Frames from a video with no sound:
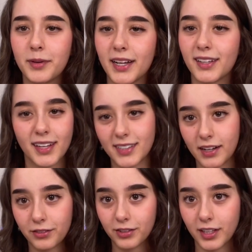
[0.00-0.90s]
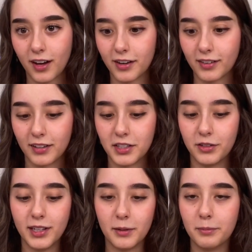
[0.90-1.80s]
but I guess I never really got around to
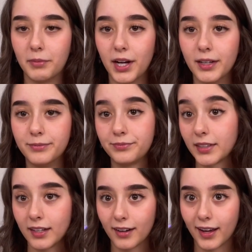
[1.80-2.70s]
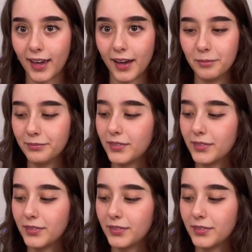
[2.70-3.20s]
it, but here I am.